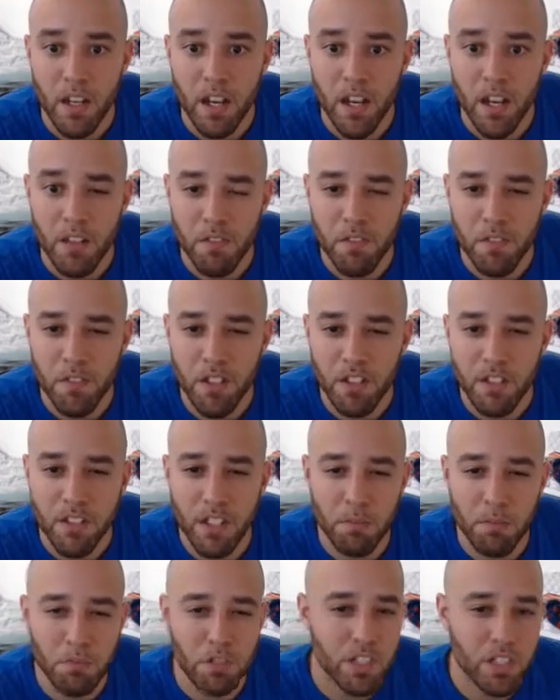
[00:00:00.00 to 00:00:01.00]
He fills
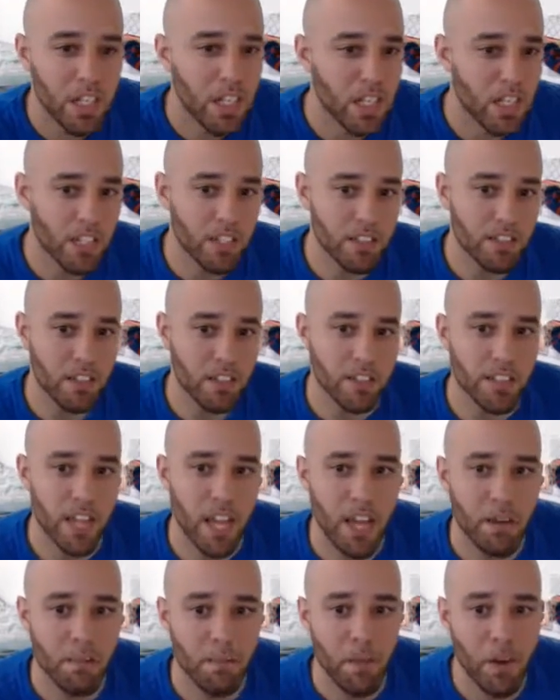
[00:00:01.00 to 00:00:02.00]
up Chilling's
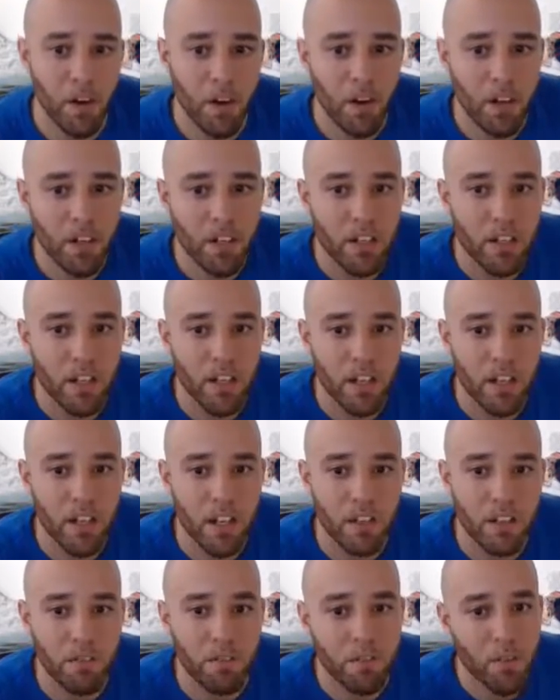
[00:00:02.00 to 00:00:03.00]
attack bar.
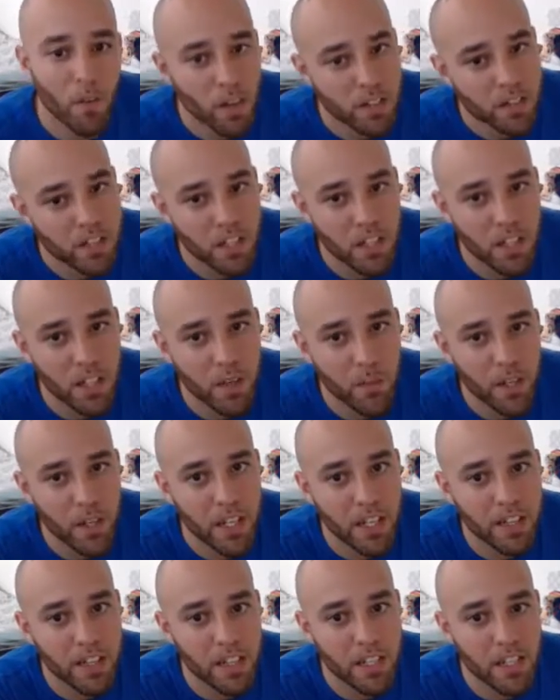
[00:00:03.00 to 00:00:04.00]
Unfortunately, we
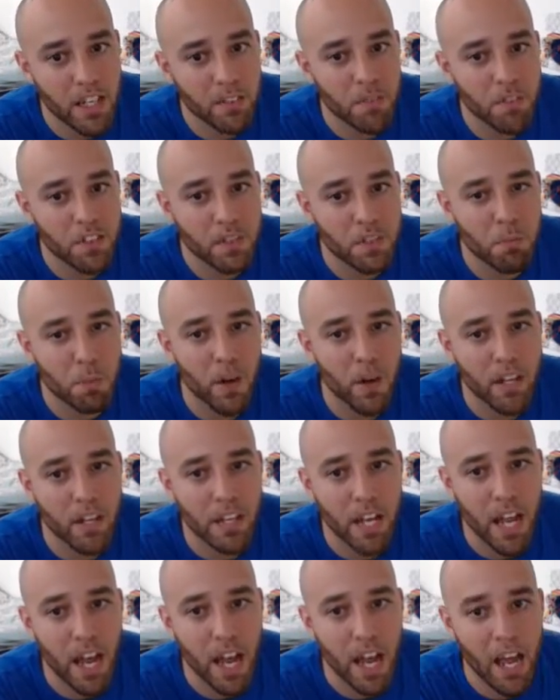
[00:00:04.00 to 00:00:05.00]
get the defense break
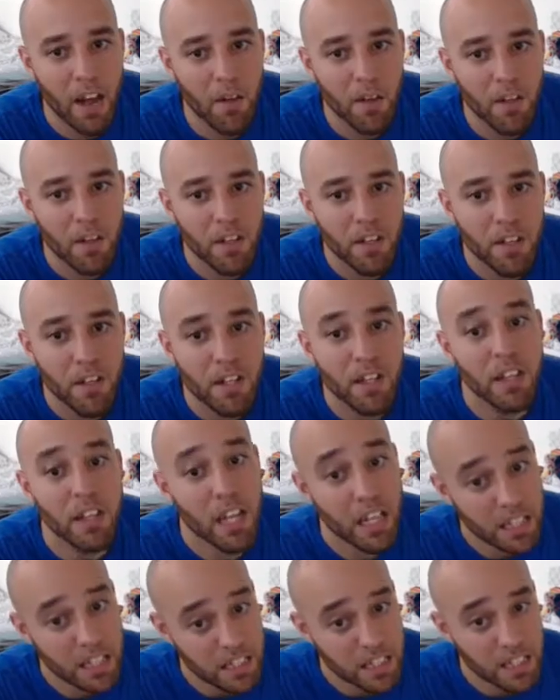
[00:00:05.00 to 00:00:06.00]
now.
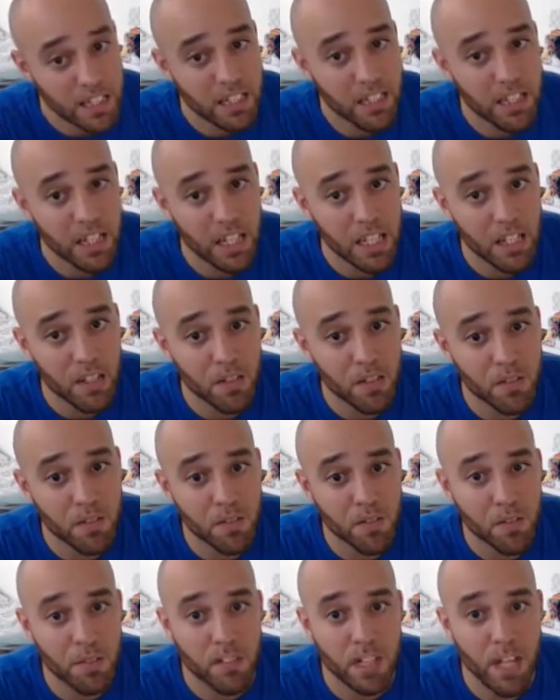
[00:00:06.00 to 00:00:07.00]
Luckily, Theo
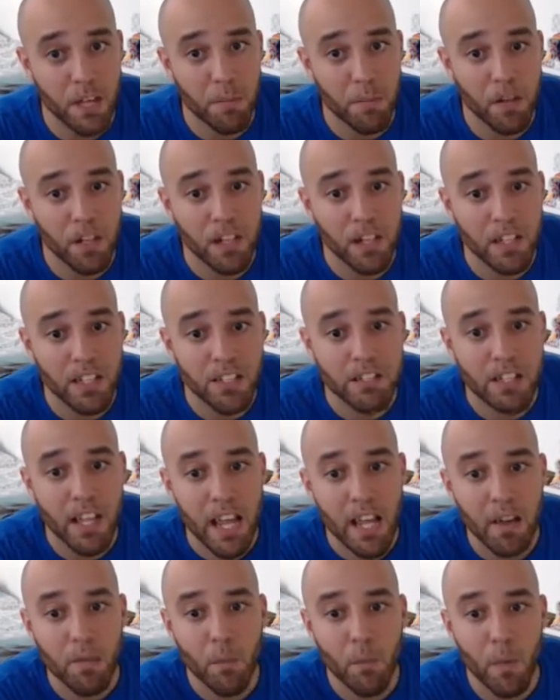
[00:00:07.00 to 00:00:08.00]
was able to at least
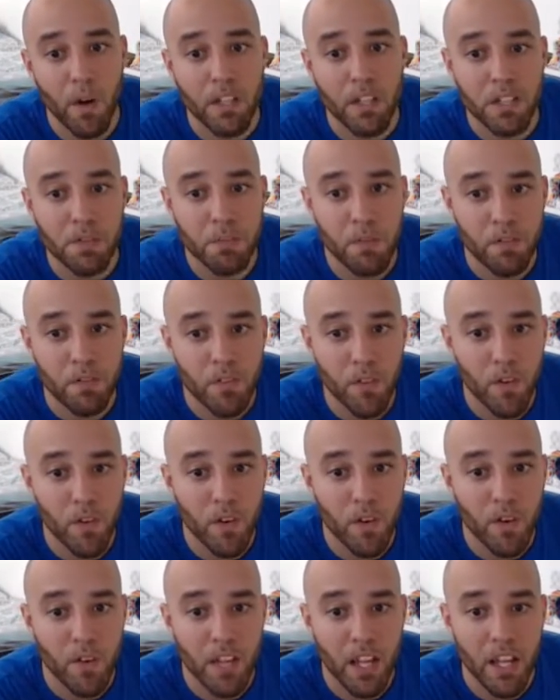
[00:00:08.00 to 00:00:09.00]
hit once
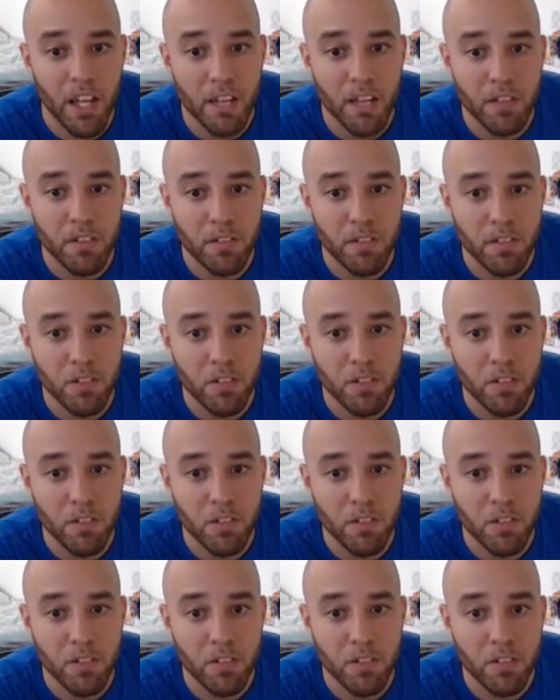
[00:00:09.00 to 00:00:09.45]
before they